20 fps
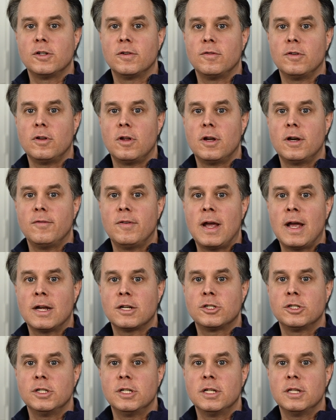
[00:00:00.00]
of a lot of
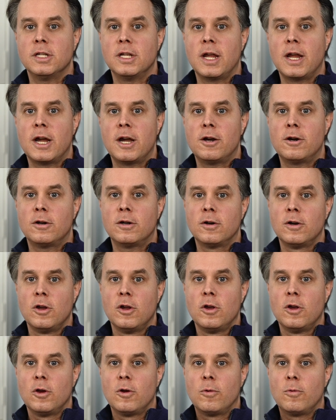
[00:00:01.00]
action in the air
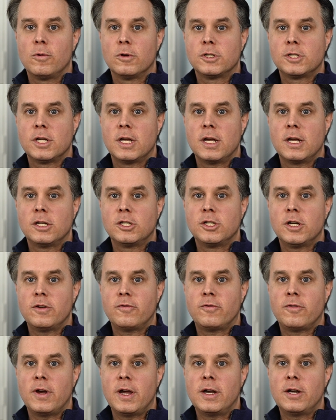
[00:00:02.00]
with, say, a
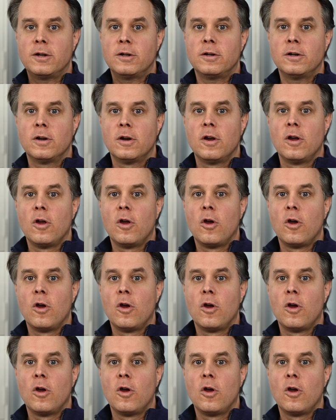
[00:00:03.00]
jet fighter,